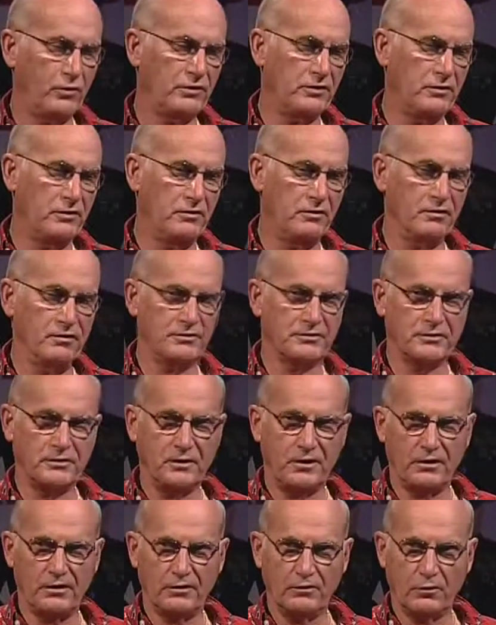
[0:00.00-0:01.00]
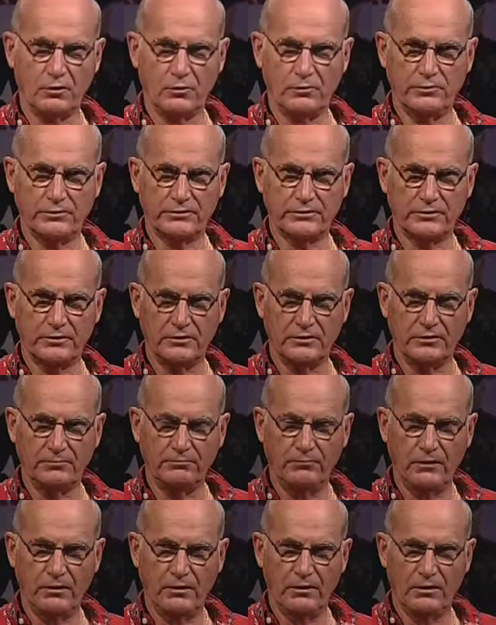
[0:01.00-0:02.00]
14 years now. I know it was
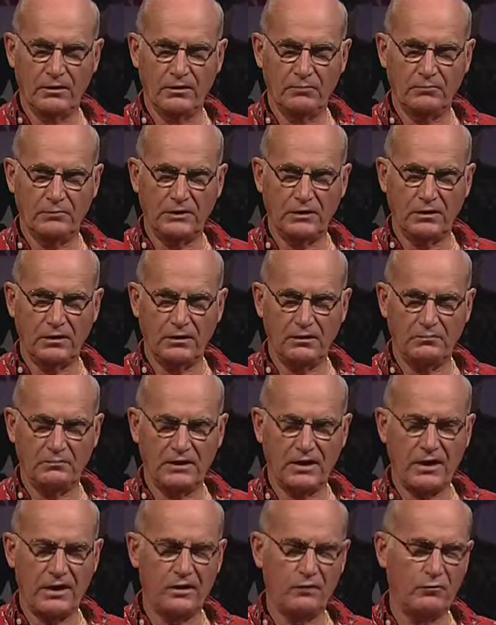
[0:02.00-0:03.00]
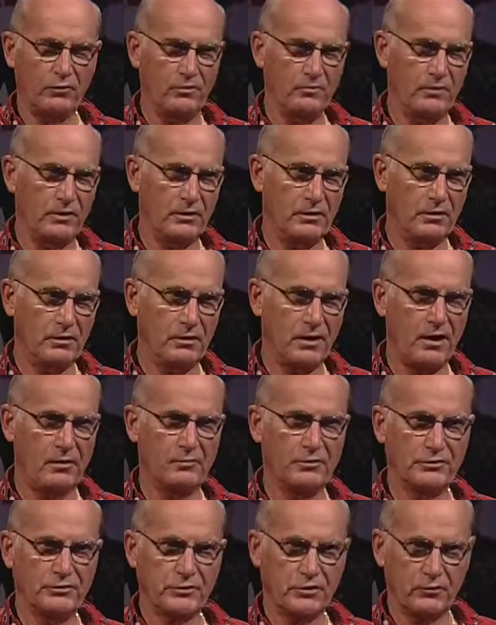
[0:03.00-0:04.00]
uh, began, it began when Mayor
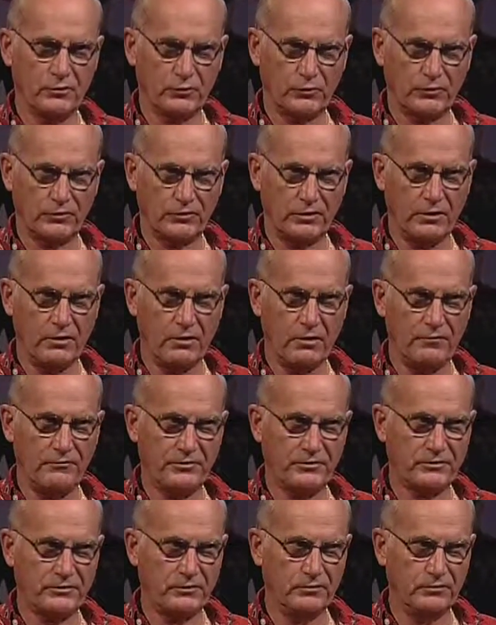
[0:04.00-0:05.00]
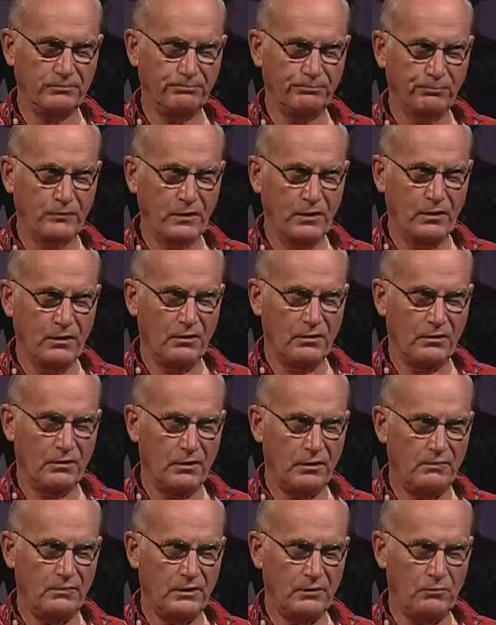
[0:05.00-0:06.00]
Albert Jones was in office, and
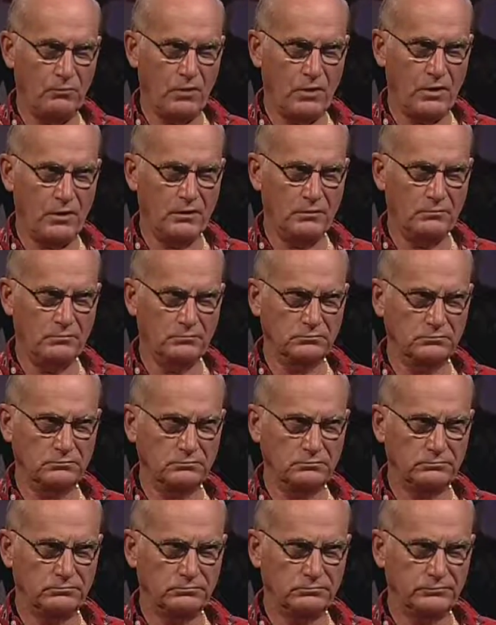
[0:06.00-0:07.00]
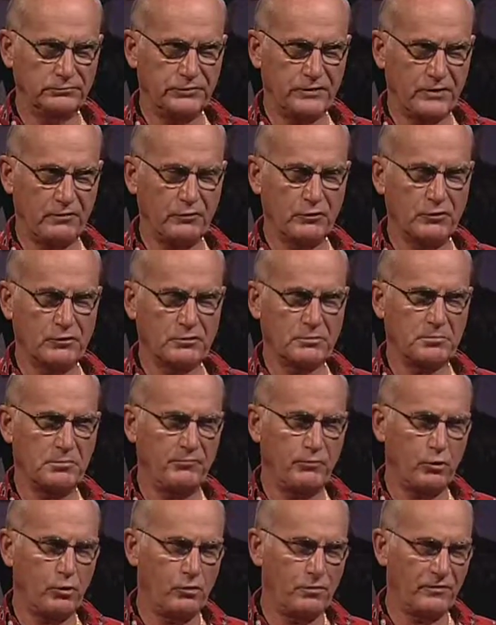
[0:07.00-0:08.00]
there had been one several years
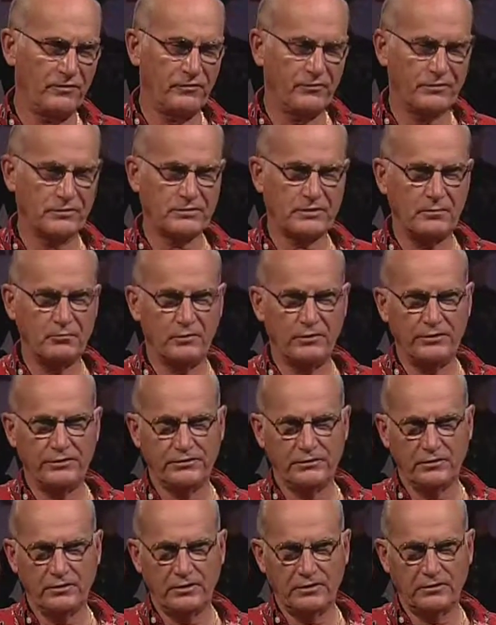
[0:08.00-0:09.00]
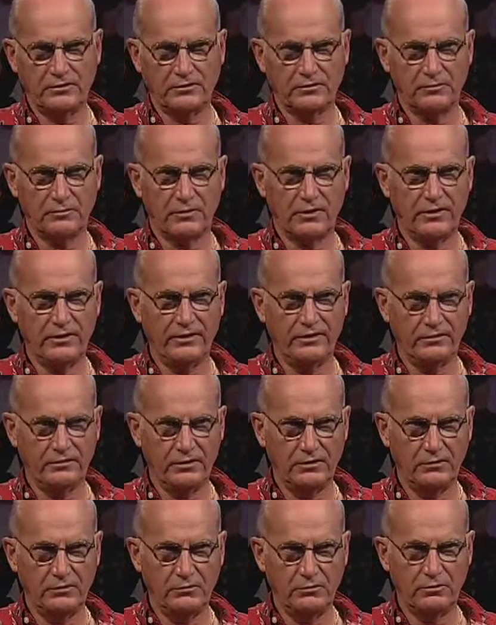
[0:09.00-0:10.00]
before, but for some reason they took a break
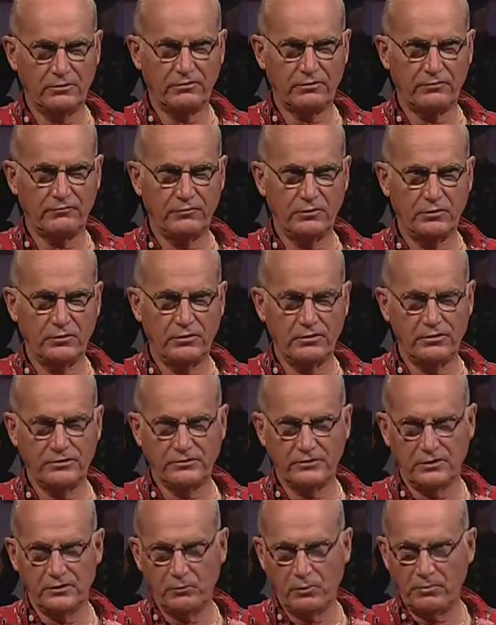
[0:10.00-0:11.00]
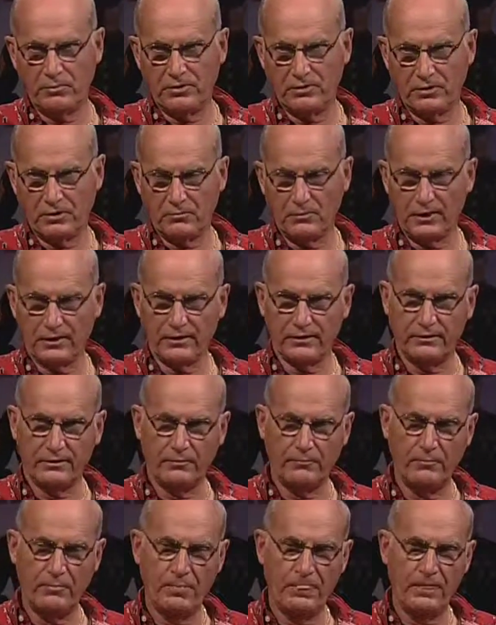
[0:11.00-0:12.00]
and didn't do it for a few years, and then we picked it back
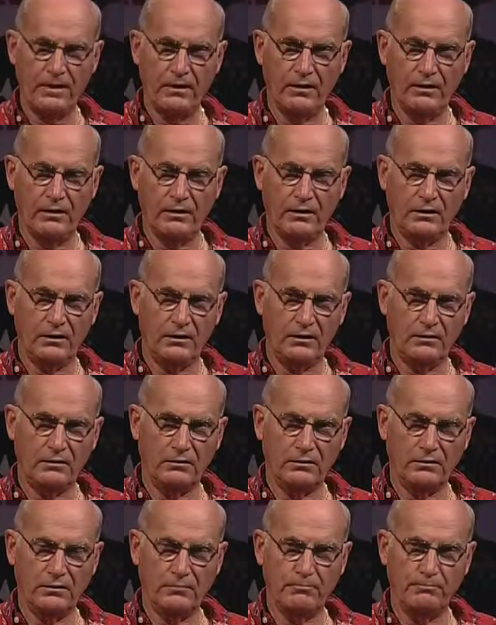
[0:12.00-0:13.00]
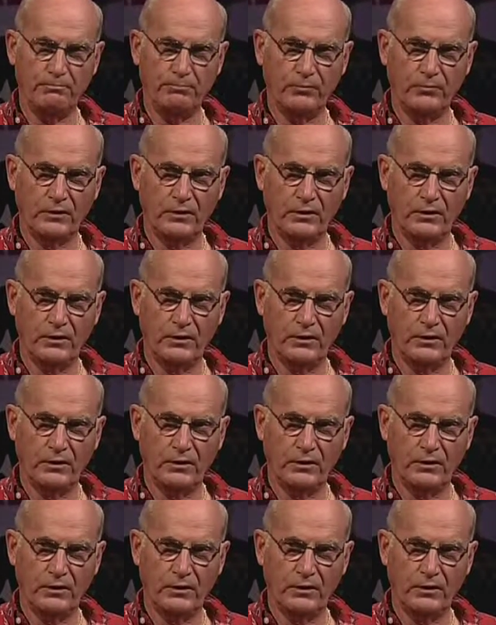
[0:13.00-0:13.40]
up. And um,